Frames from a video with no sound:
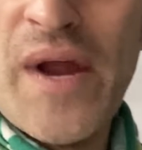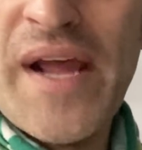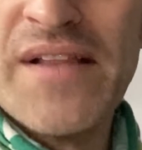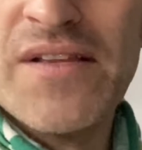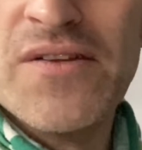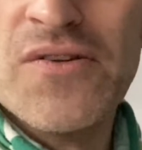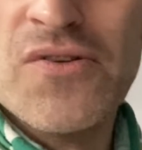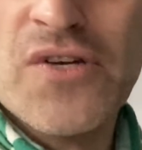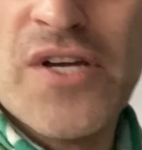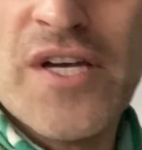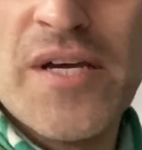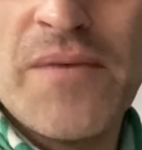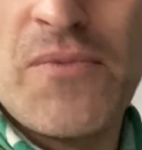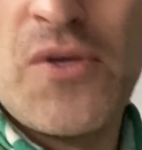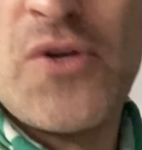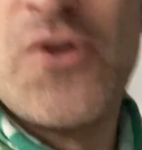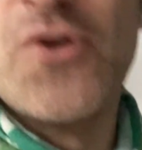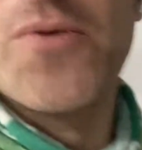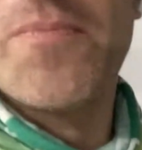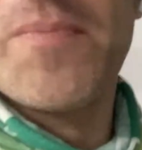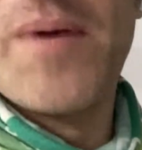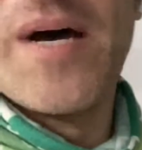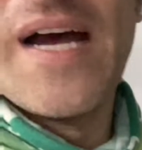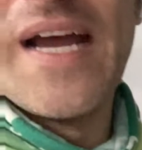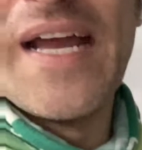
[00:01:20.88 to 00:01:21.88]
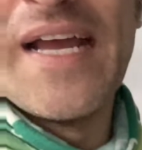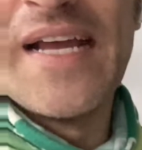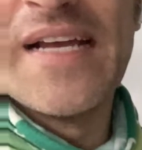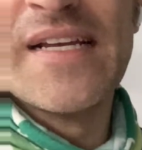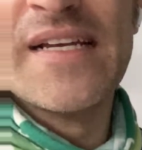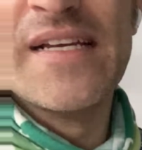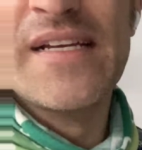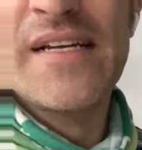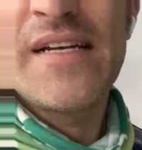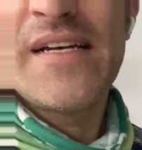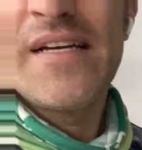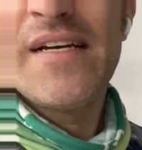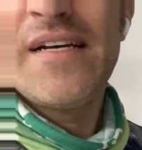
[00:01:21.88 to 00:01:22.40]
little commuter bike.
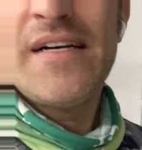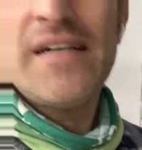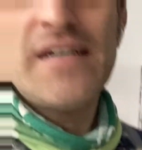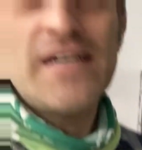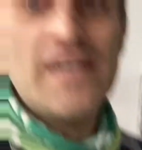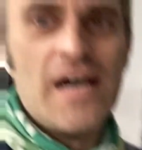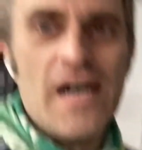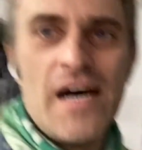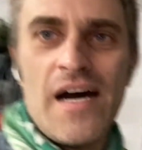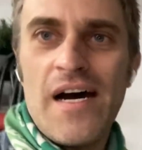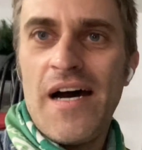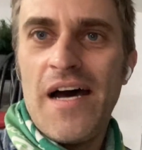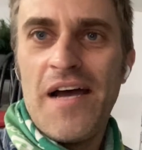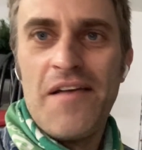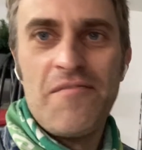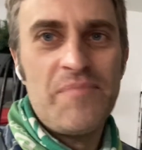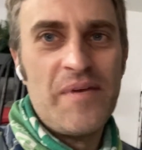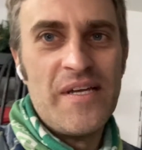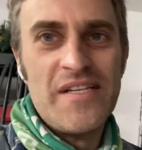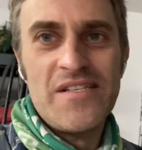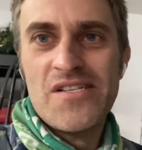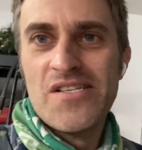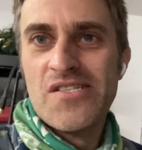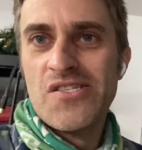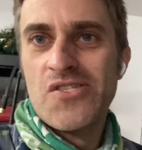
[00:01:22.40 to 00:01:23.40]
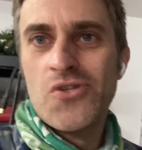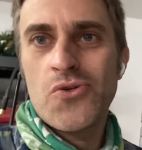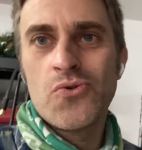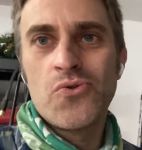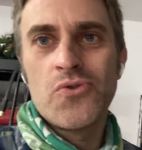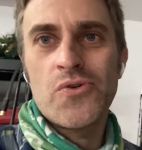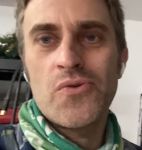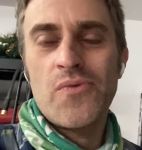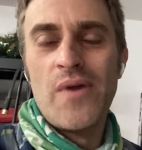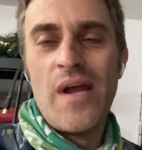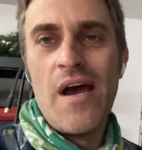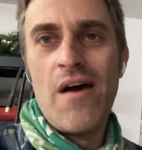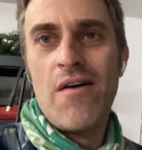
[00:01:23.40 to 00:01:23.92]
I've been just tooling
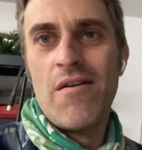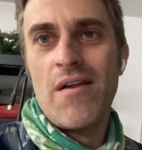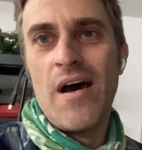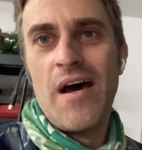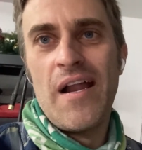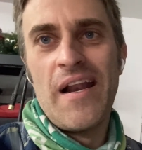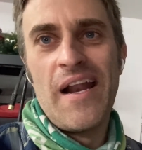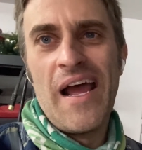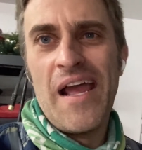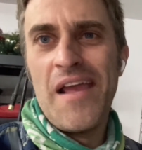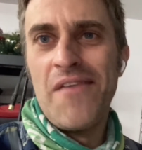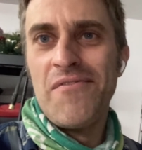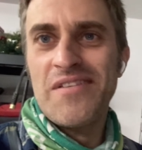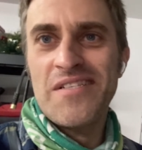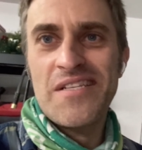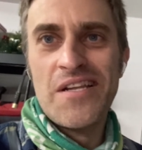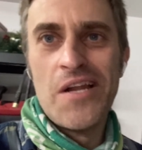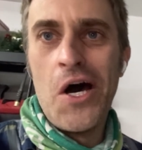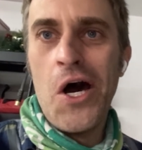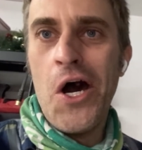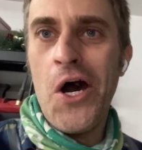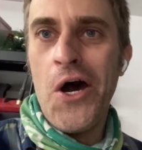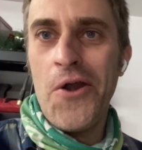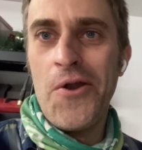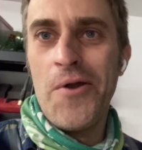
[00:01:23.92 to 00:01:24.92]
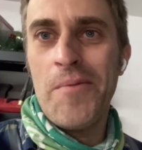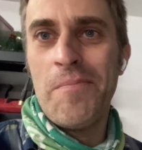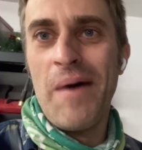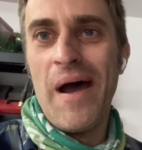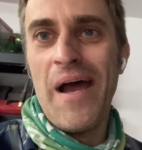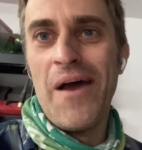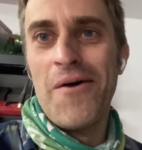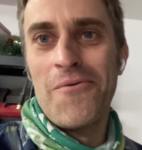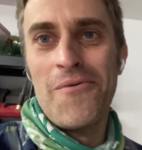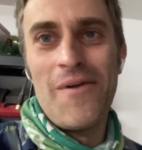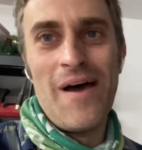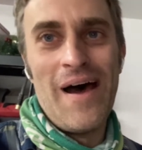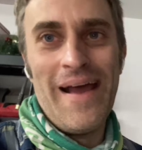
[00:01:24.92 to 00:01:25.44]
around on it. I even did a
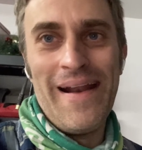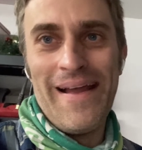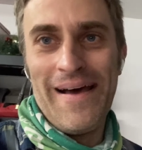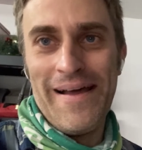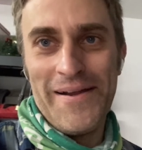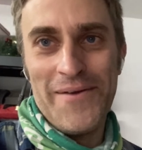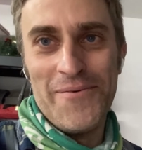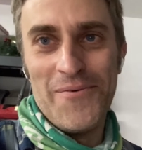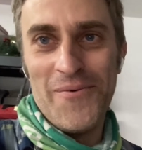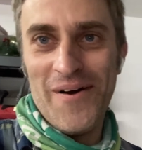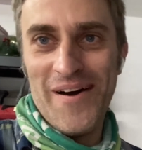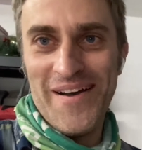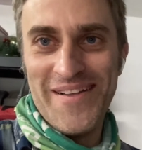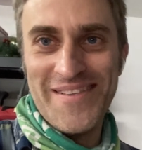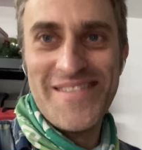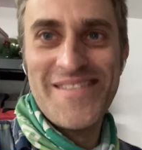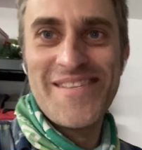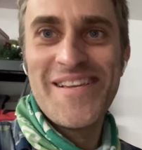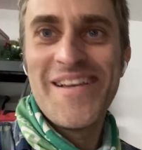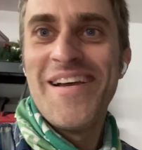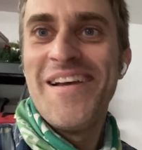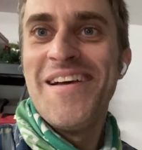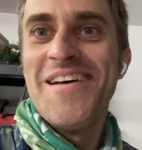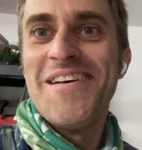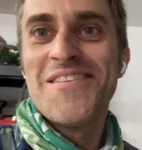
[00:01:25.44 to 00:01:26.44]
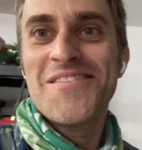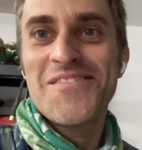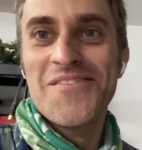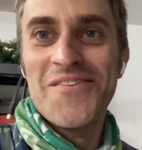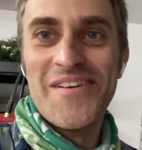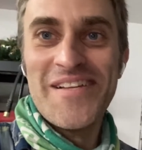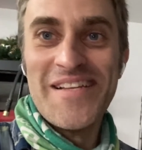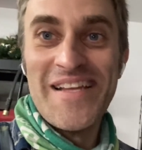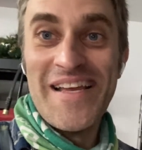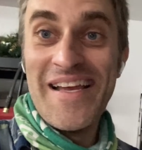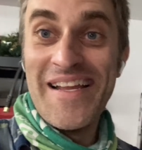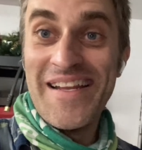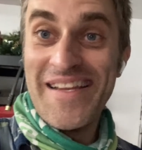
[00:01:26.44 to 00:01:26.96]
100-mile ride on it once. So
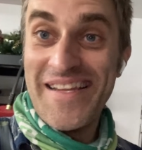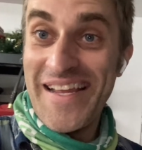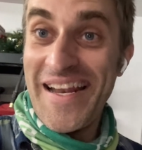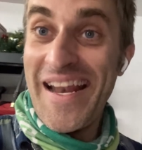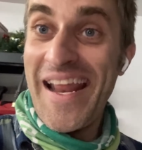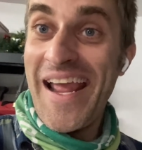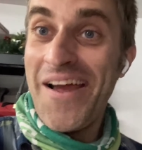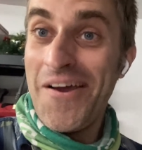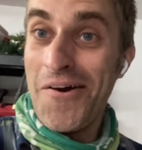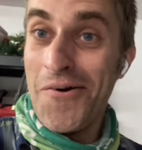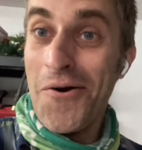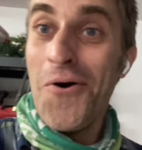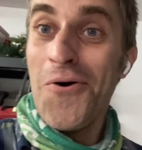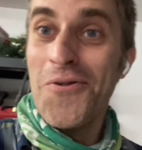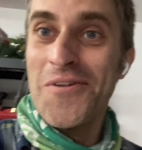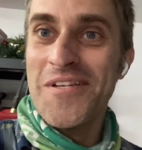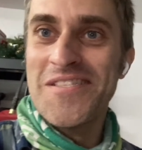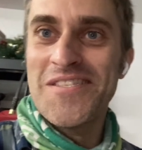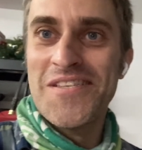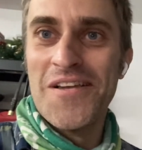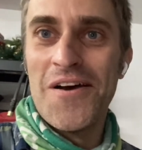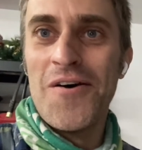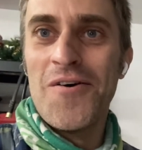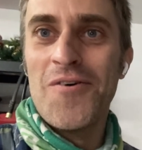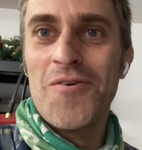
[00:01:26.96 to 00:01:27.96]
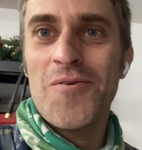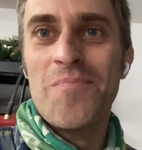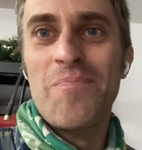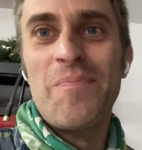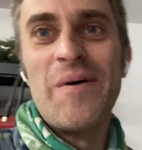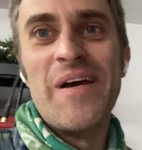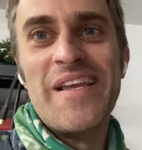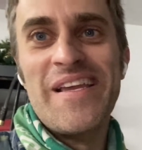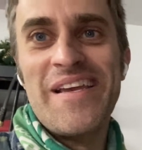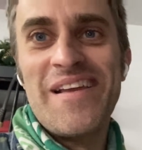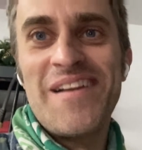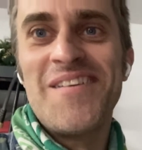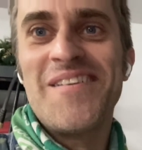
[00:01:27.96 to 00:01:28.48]
it can hold its own,
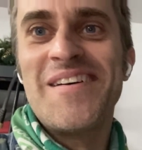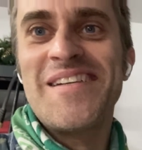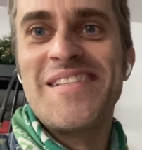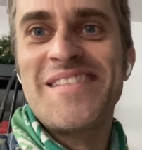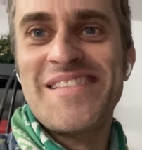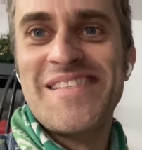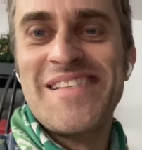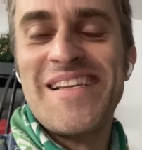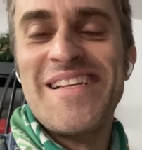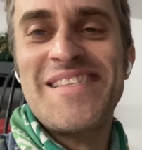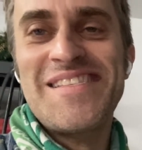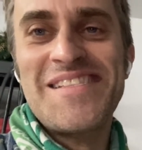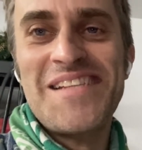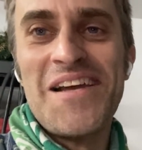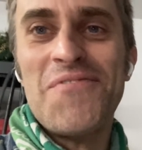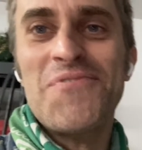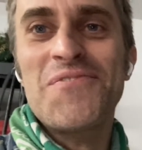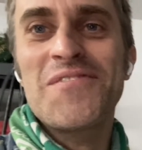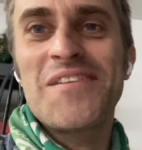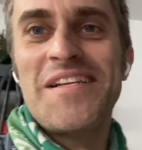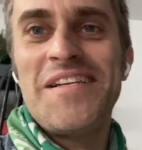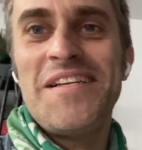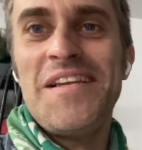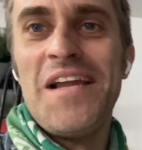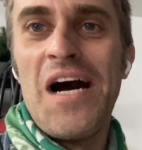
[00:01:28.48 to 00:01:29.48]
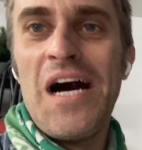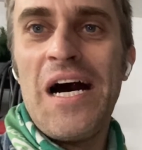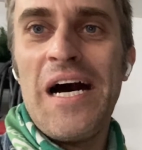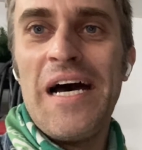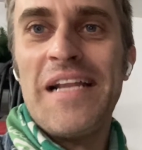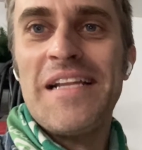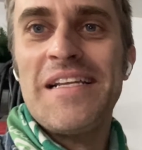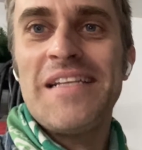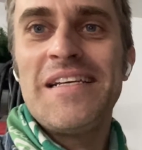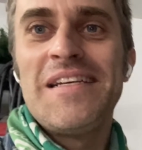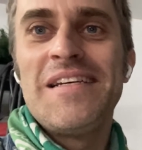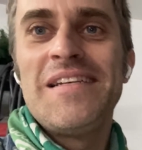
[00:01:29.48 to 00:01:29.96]
but it's definitely not